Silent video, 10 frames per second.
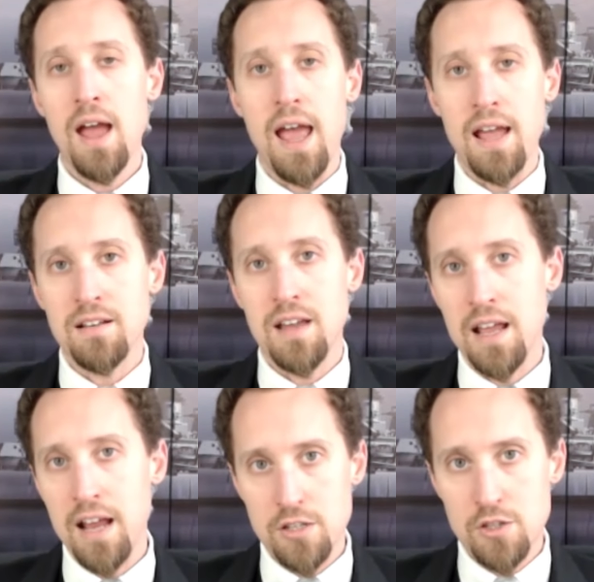And,
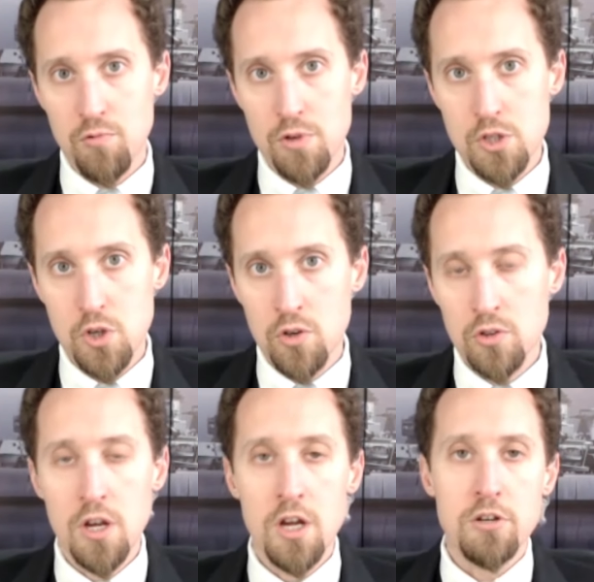and as a
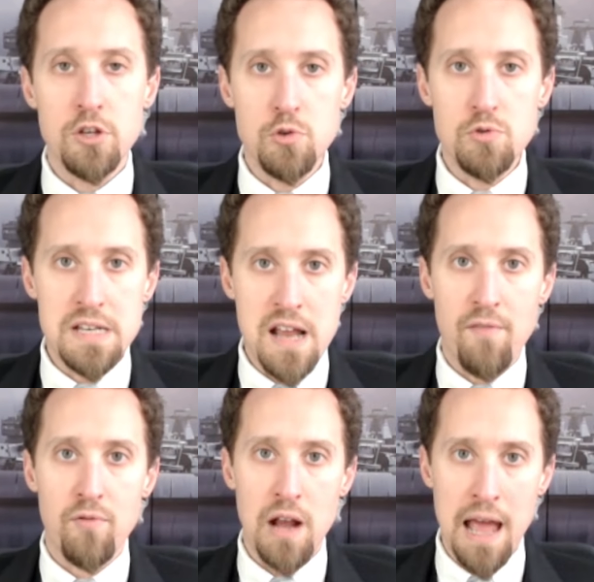result, you
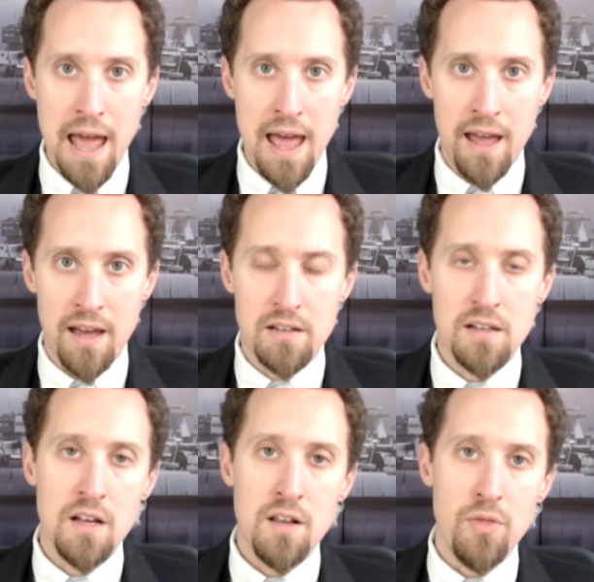never had
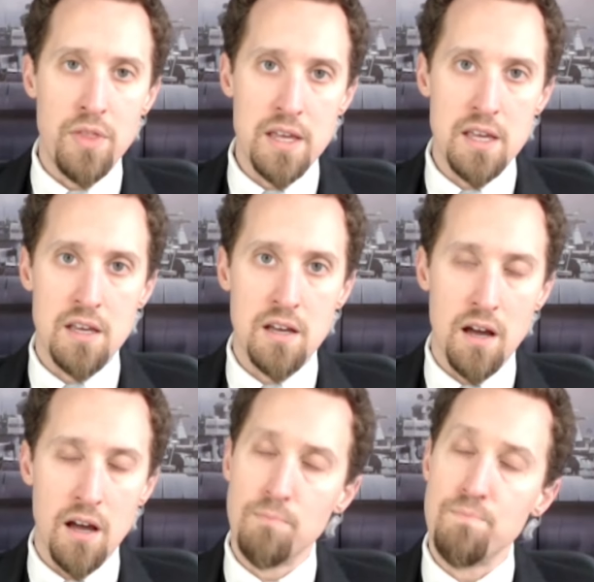the
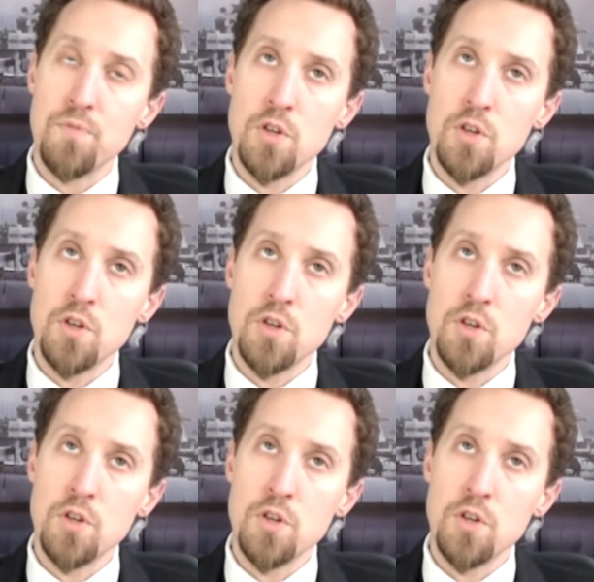um,